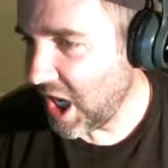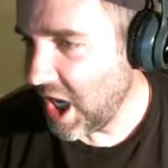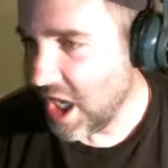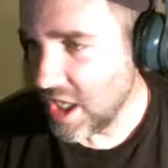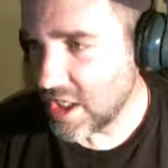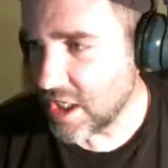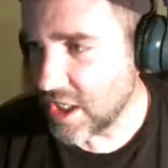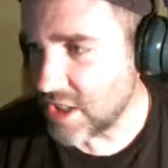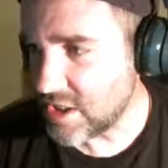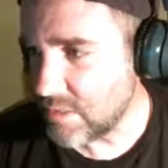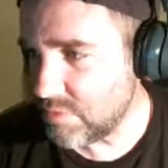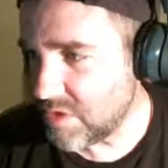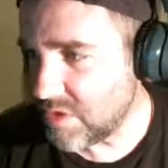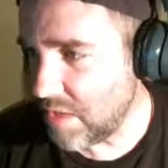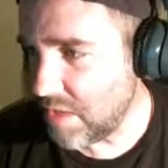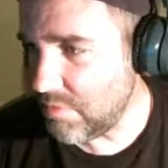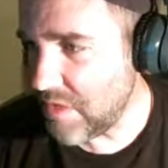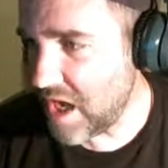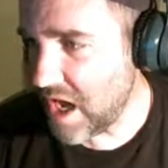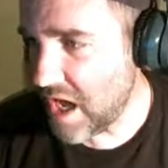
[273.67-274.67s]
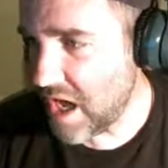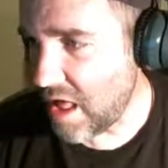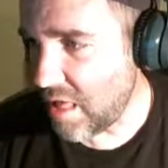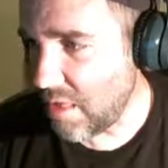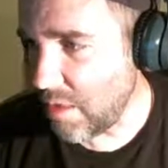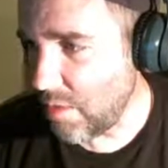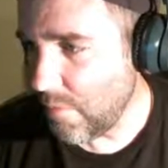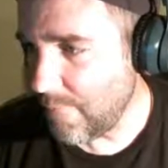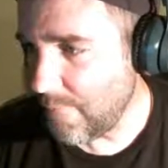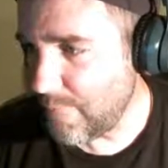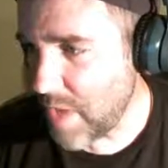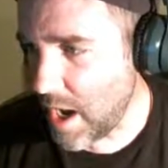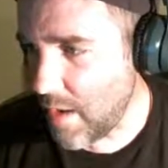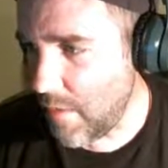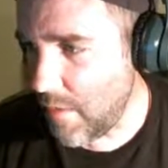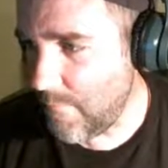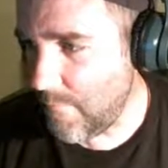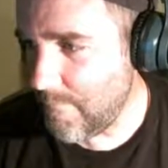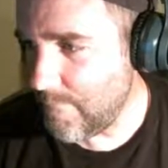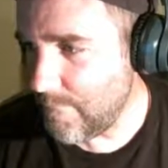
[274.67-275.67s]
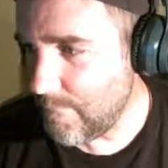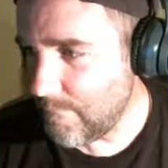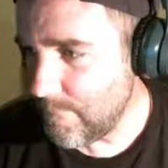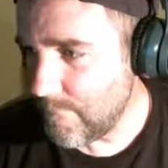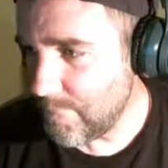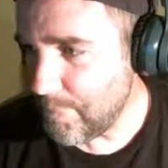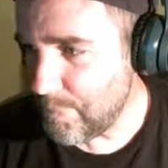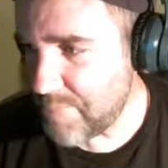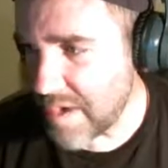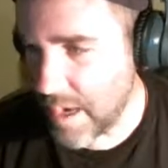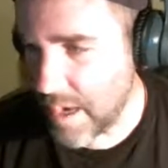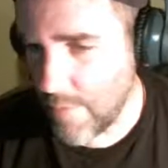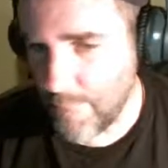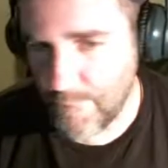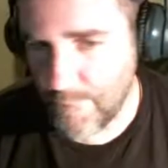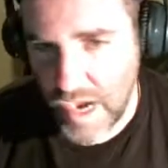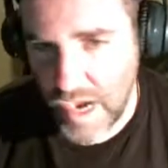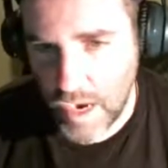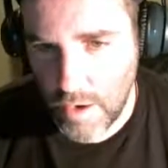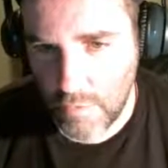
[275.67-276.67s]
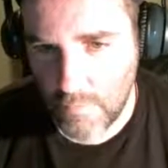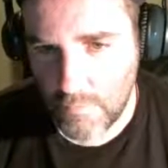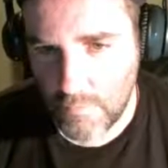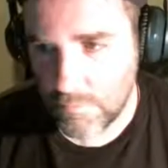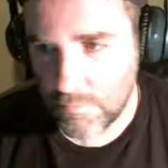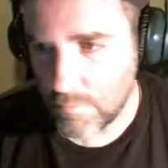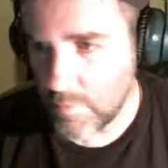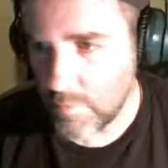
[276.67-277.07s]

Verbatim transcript: Custom thumbnail. Boom! Boom! Boom!